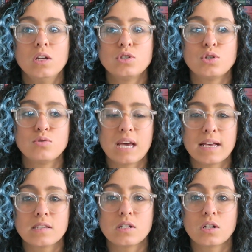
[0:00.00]
to
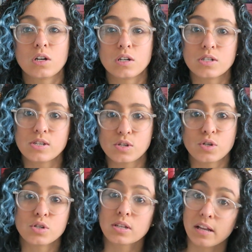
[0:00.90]
test her
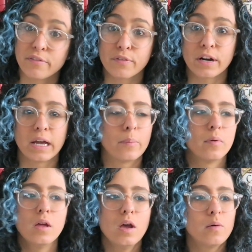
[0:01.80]
sister's love for him,